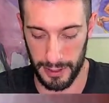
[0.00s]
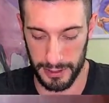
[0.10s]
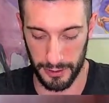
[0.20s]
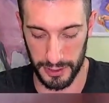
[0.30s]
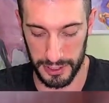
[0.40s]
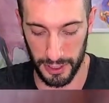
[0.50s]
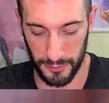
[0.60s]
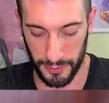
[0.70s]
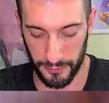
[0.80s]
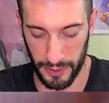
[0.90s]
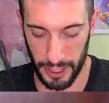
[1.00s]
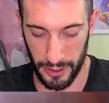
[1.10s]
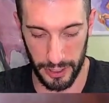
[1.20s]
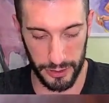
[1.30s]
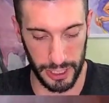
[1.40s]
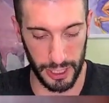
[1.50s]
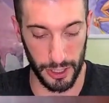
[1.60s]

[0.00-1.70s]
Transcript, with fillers: Starting us off with Fire Energy.